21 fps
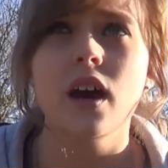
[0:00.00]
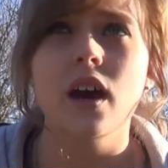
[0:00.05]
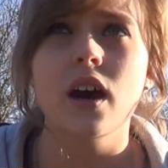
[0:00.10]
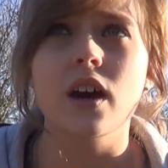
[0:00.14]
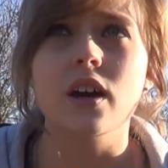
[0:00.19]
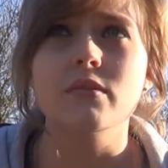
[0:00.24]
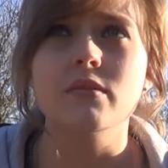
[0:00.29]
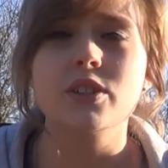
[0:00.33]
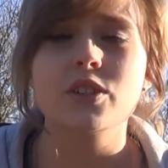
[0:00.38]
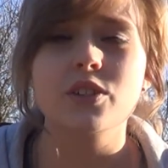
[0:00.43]

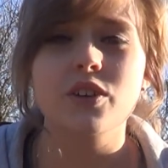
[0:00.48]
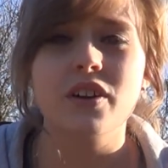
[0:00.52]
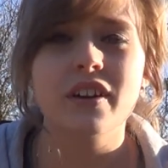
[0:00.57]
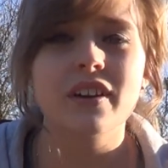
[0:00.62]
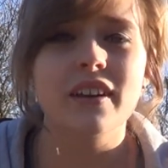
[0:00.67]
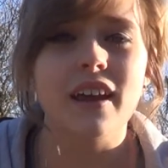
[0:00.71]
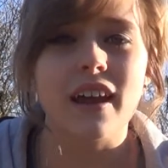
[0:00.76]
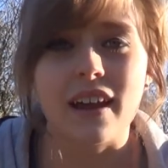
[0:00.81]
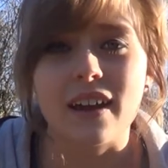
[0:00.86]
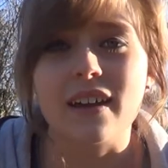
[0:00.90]
to try
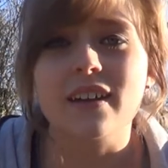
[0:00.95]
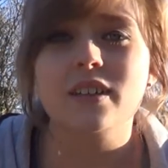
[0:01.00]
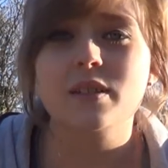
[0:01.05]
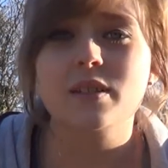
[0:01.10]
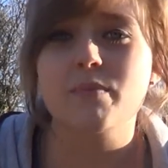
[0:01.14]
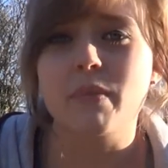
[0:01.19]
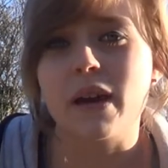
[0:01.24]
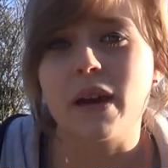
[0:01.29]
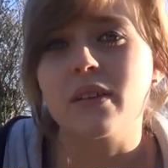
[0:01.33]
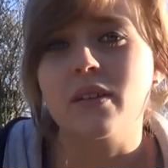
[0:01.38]
and
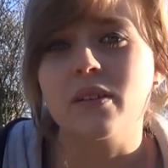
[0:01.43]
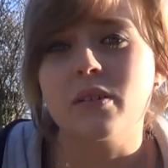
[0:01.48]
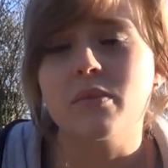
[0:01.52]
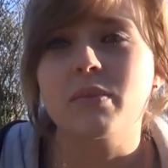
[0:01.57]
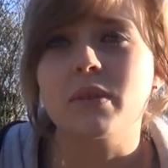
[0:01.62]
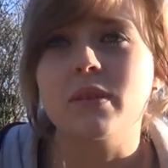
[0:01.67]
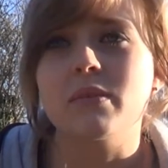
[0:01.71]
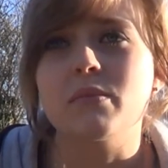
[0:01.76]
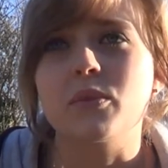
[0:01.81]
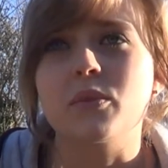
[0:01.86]
act better,
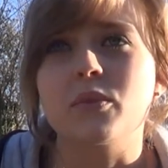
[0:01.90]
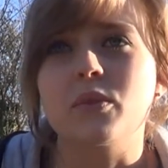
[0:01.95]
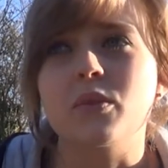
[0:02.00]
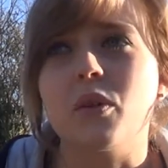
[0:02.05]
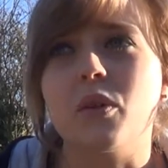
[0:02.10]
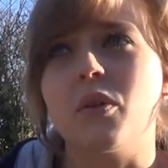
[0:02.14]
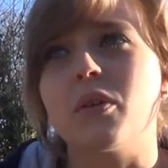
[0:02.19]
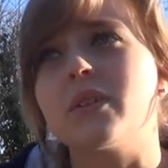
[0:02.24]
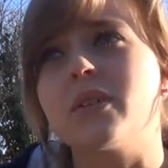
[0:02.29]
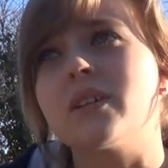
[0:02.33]
be more
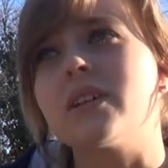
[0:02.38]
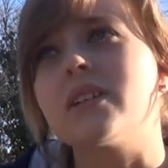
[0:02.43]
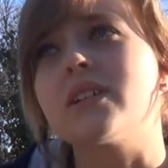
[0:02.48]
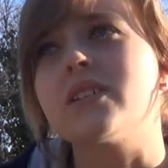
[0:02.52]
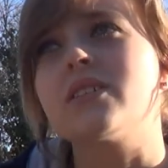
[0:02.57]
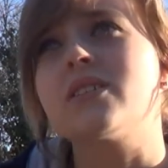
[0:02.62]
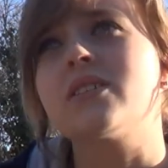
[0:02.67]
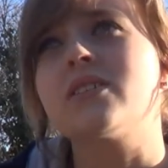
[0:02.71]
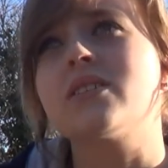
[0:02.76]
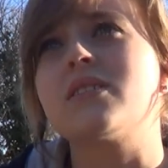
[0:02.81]

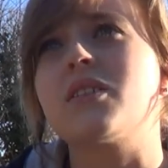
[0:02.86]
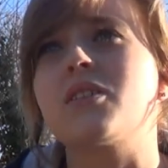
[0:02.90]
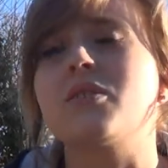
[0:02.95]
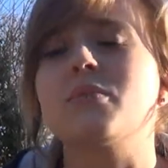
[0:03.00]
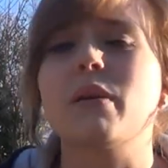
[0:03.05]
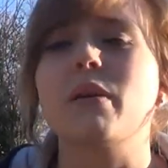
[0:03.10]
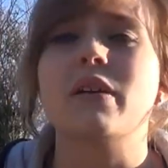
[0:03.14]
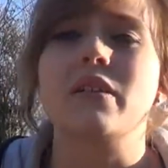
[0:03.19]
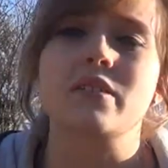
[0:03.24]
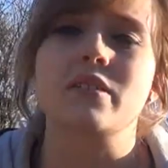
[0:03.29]
honest, don't
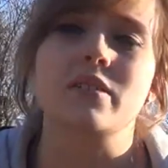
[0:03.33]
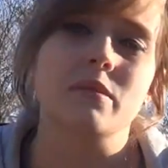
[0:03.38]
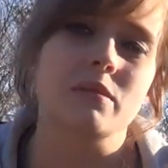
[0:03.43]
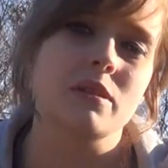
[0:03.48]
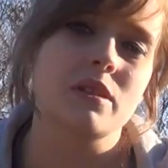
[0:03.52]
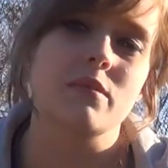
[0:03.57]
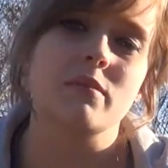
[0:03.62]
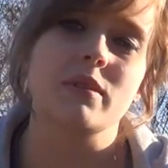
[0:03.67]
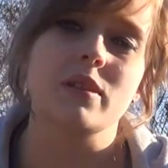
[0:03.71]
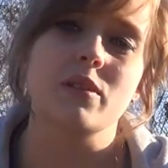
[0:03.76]
pass up
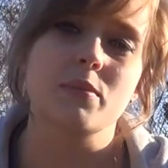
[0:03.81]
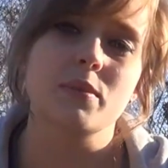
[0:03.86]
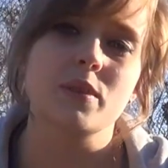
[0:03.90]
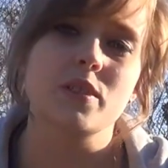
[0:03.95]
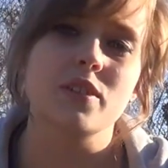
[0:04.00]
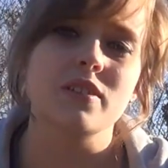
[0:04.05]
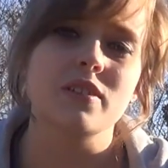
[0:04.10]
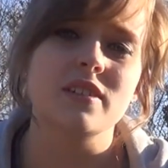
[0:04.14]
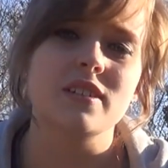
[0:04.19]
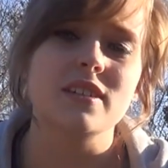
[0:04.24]
so many
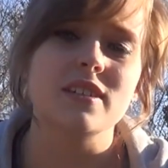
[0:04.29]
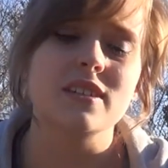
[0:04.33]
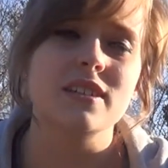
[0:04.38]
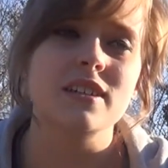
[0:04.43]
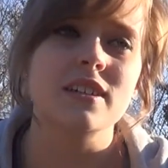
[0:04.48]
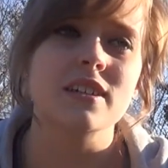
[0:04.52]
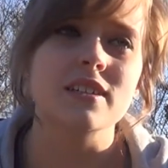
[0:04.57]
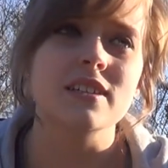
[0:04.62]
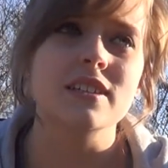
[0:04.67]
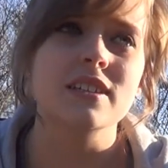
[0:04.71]
opportunities
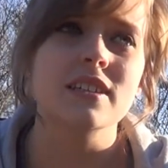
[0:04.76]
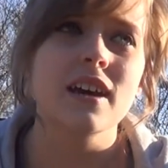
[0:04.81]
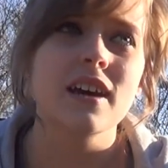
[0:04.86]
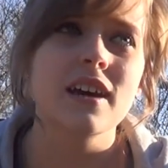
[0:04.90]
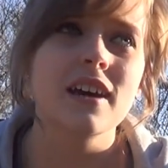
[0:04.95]
because